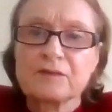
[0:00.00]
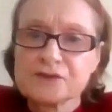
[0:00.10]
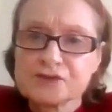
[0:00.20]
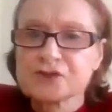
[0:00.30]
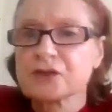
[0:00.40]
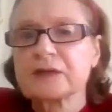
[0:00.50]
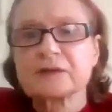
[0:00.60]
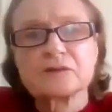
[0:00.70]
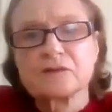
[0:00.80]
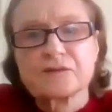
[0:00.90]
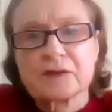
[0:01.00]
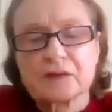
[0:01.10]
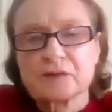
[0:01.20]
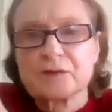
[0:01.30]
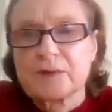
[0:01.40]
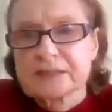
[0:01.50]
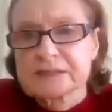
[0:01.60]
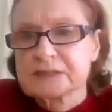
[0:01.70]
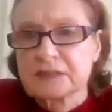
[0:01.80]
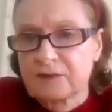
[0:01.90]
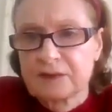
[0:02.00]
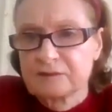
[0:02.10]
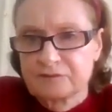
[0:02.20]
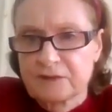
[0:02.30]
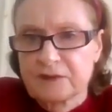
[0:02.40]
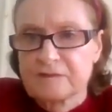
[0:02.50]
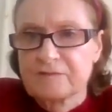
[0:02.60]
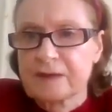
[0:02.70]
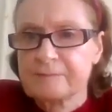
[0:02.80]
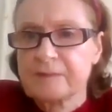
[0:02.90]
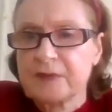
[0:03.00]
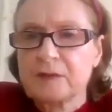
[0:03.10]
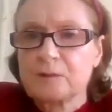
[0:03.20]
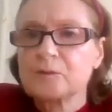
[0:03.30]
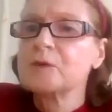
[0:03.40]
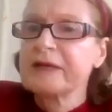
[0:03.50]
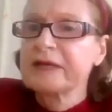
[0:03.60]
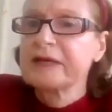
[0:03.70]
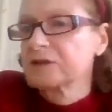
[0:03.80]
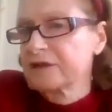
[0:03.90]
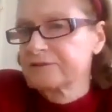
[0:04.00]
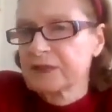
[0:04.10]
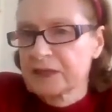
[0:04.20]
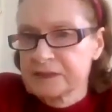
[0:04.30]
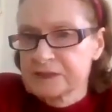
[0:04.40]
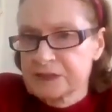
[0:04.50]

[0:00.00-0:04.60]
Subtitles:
the child over there who has nothing in front of them will make your life a lot